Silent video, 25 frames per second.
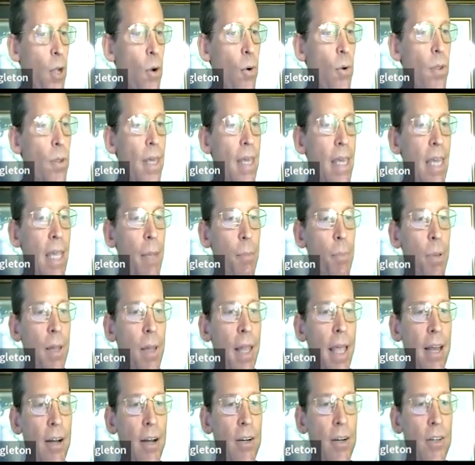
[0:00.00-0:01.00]
who are the key
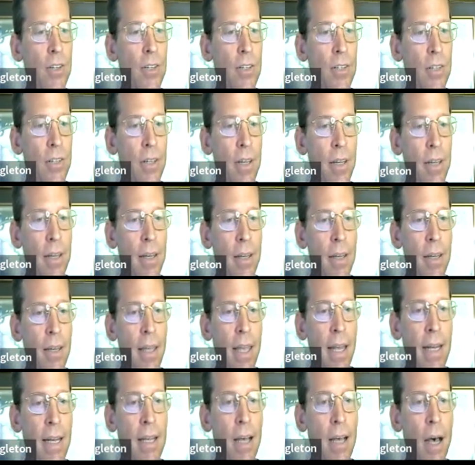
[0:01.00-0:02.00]
players
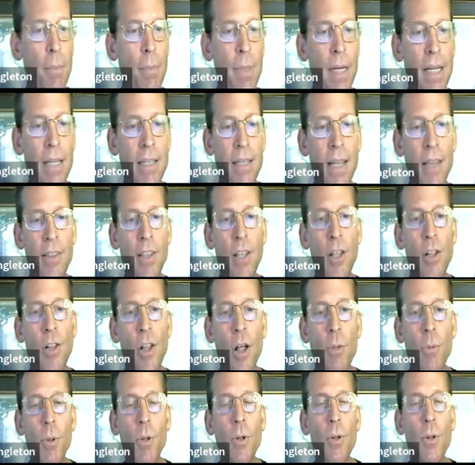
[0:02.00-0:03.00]
and companies in the
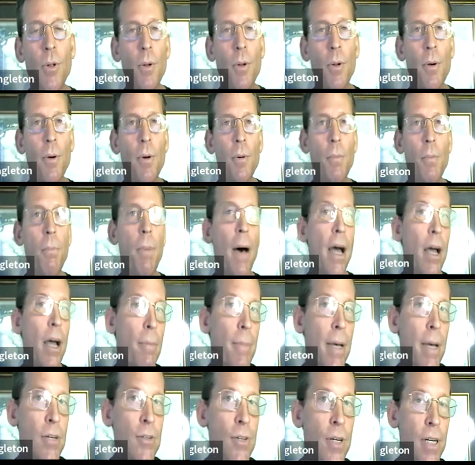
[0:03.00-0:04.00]
global
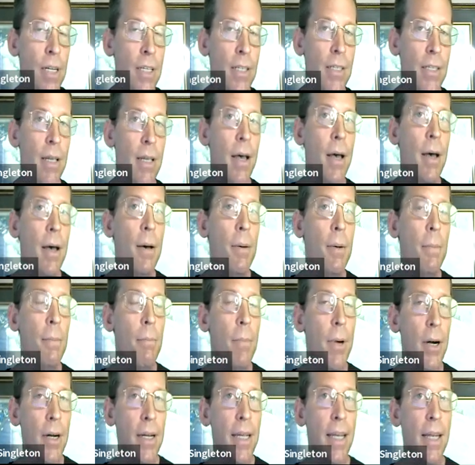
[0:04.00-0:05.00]
biometrics
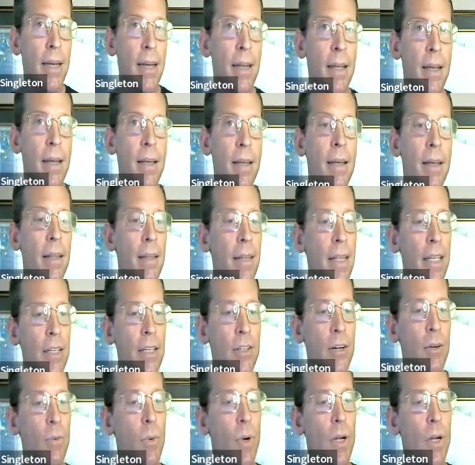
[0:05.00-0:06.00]
market?
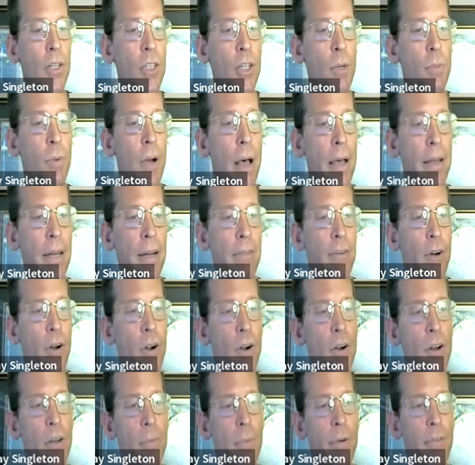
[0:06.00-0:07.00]
These are ones you've probably never
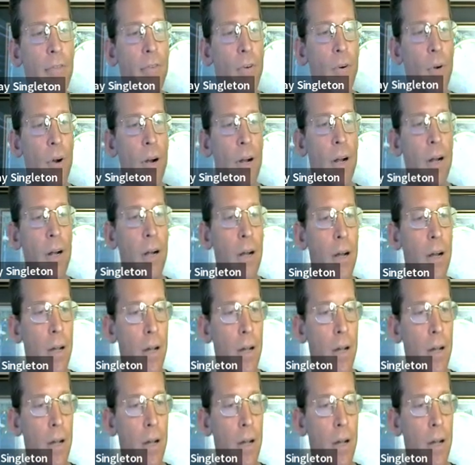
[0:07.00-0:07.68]
heard of before.